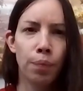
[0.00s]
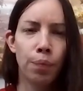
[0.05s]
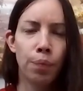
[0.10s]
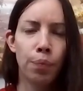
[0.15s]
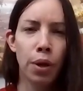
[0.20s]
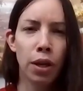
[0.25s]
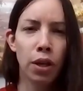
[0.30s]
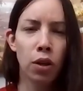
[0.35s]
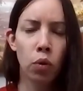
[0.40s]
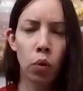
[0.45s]

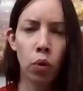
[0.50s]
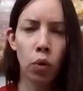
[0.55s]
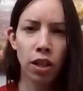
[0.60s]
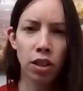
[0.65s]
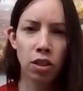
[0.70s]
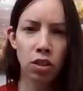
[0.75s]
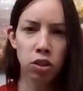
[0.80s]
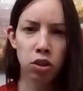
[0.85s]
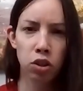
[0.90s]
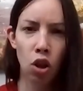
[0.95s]
Bitcoin's
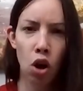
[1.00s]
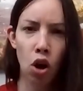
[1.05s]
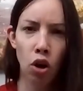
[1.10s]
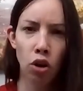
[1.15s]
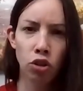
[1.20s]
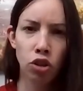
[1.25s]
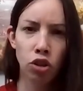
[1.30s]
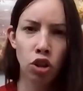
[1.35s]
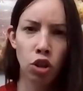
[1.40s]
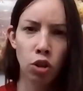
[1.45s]

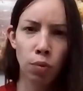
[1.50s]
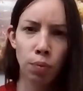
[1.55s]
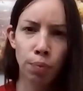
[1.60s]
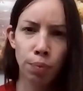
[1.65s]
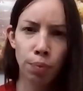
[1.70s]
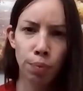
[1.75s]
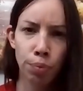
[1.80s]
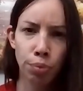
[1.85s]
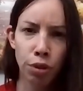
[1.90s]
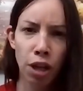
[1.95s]
long-term
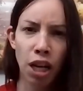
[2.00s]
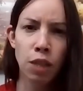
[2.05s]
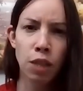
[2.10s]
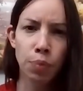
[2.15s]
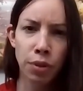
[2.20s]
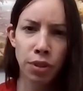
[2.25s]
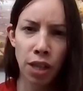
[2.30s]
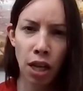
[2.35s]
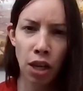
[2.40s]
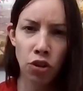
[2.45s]
price
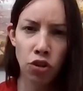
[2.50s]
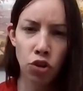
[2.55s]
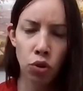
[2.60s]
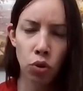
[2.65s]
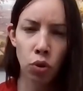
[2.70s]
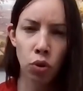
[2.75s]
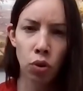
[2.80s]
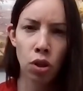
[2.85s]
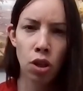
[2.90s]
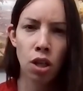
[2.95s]

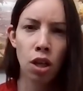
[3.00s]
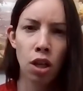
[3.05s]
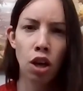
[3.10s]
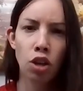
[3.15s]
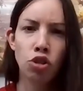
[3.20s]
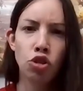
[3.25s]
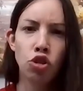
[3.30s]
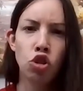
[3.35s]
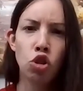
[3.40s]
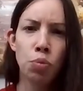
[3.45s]
potential,
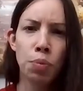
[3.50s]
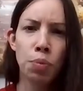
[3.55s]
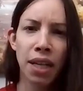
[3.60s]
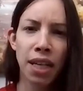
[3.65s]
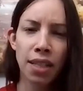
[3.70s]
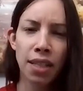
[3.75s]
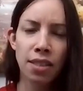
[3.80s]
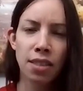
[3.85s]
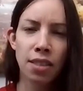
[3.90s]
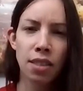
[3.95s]
assuming
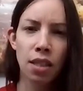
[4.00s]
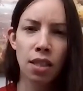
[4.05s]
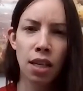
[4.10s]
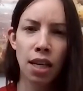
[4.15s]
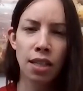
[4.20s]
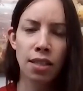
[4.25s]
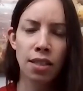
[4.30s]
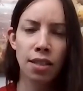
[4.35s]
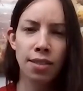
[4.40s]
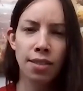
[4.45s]
it's
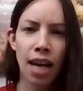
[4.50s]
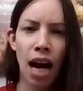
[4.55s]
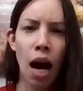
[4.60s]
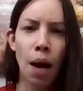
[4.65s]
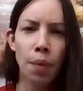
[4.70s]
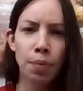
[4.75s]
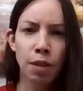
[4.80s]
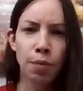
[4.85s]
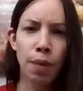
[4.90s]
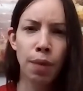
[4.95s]

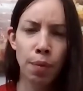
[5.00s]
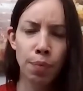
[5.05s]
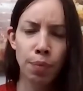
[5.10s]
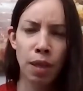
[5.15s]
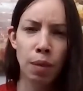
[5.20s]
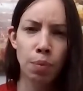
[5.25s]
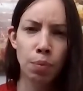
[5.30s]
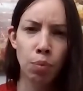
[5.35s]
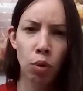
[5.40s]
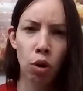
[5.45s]
adopted by
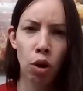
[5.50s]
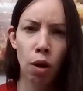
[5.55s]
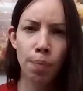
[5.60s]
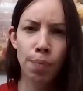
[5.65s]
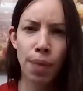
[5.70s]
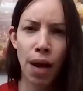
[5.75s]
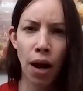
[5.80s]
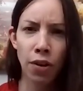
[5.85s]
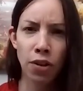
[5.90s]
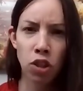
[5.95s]
people
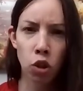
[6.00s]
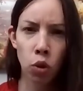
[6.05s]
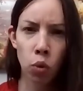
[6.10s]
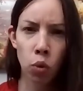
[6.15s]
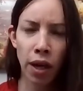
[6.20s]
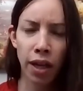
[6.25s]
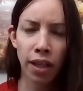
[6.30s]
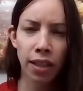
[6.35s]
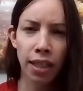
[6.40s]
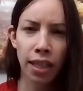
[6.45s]
about as
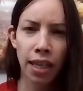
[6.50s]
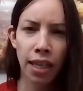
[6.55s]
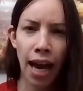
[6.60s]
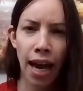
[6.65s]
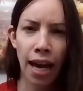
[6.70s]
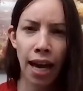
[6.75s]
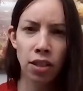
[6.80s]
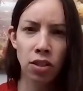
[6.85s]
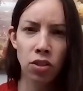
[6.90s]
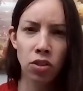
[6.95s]
quickly
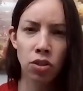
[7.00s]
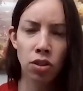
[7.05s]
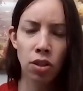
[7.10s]
as